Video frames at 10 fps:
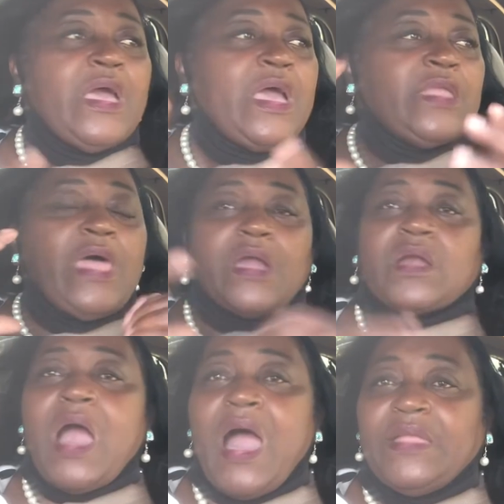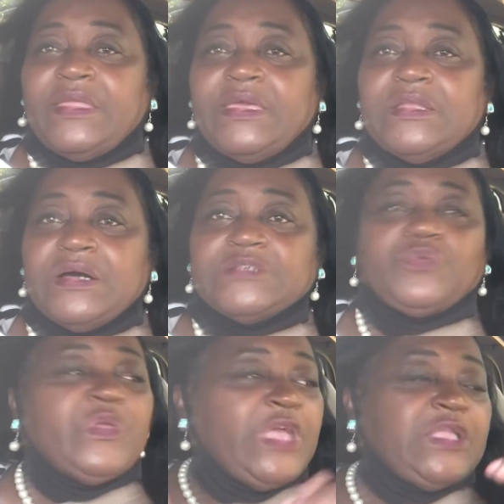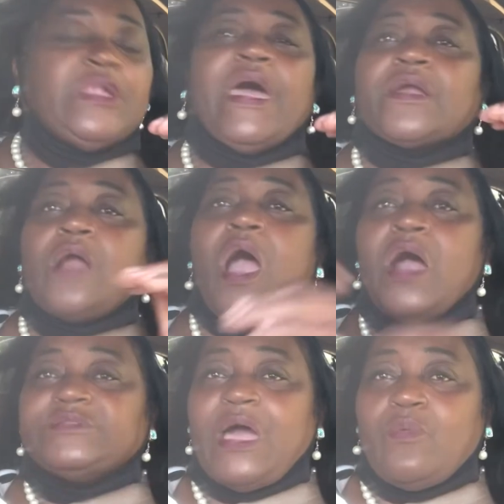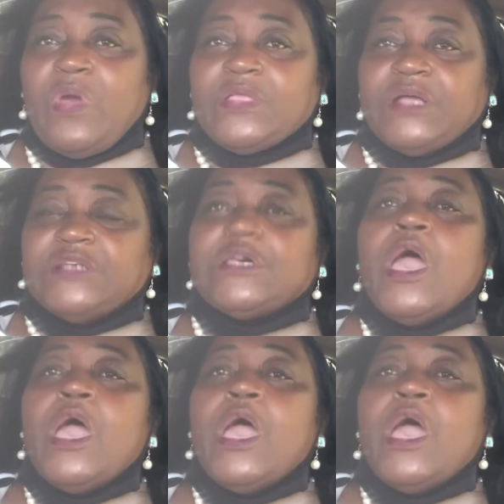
And let God lead us. We need to let God direct us.